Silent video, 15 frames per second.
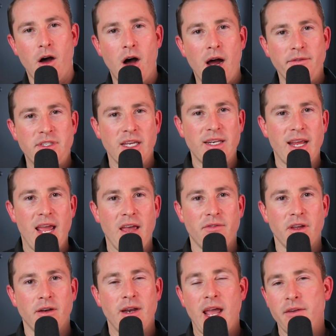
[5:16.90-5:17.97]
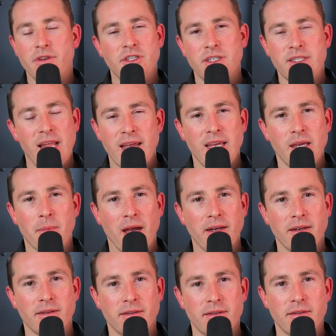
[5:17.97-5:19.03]
I've said to Evan, just stay here, mate.
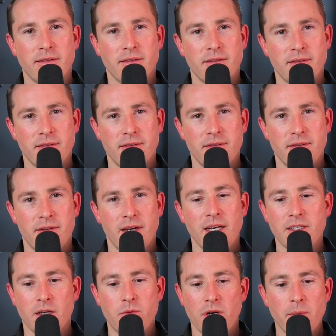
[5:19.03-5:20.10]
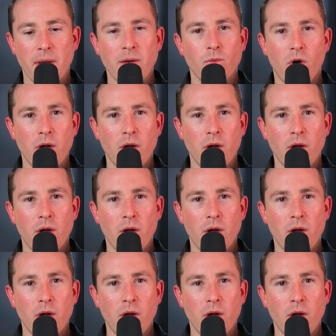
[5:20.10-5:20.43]
And he's like, what do you mean?